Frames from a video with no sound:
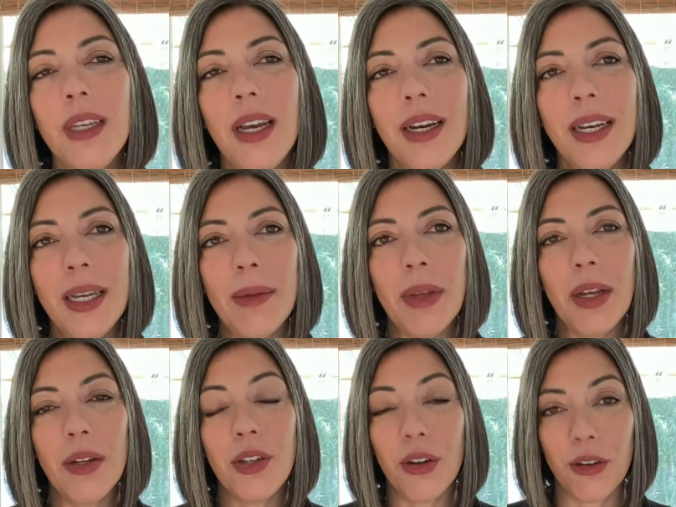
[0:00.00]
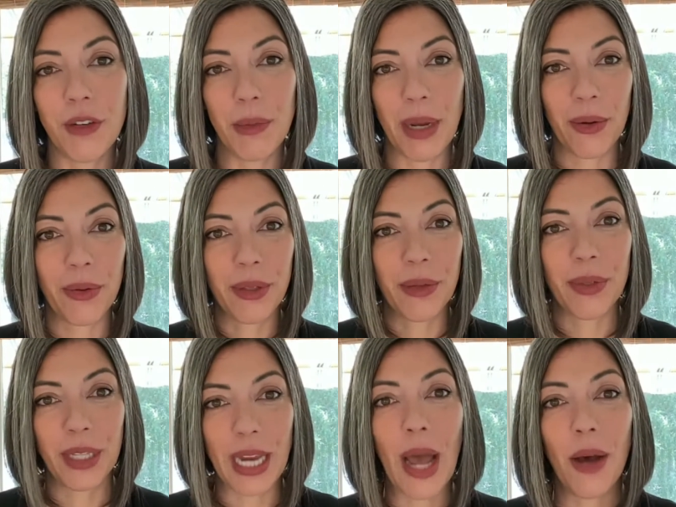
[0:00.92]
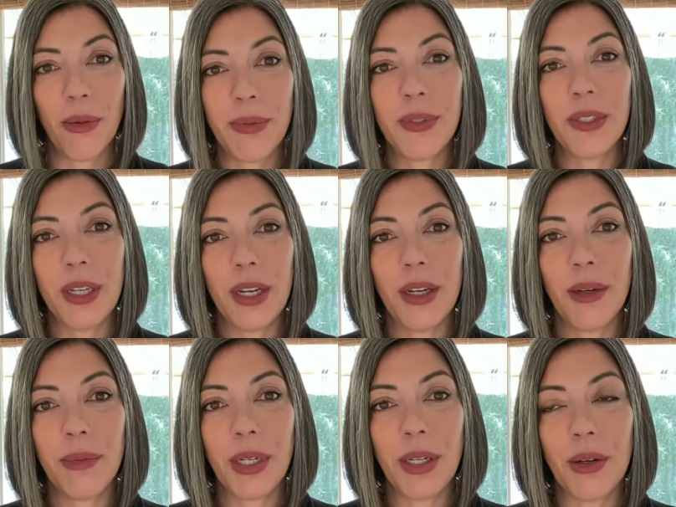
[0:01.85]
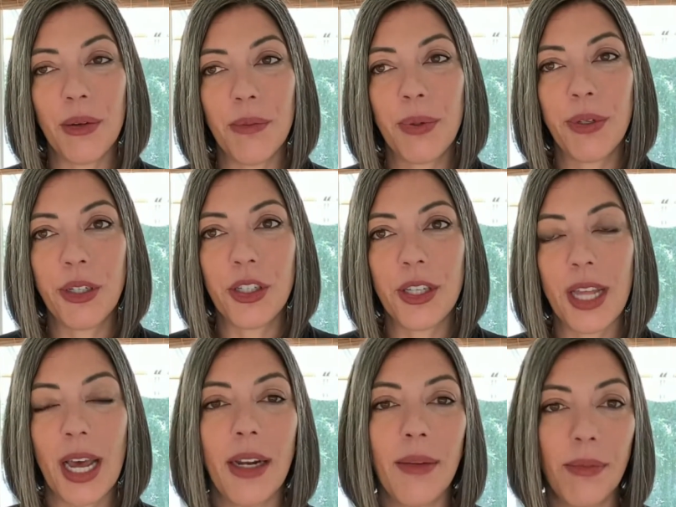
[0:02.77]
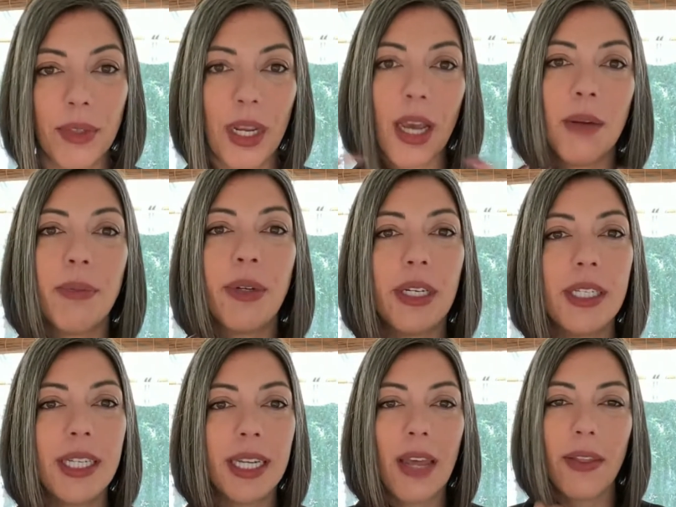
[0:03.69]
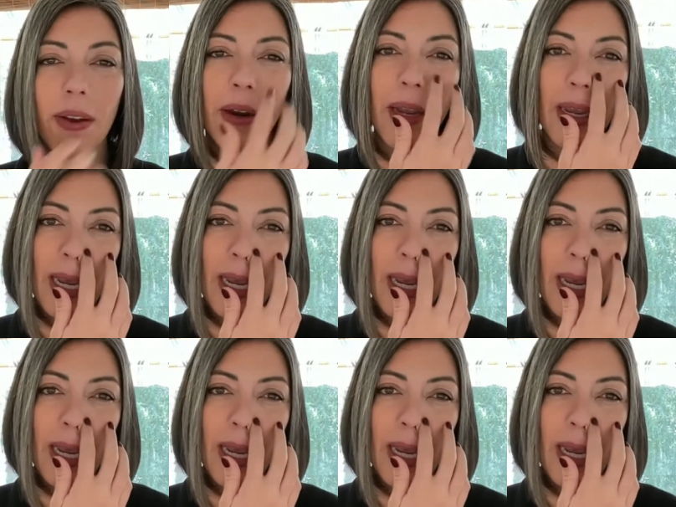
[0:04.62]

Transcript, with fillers: and neurofeedback really, really helps, you know, push that and kind of put it together.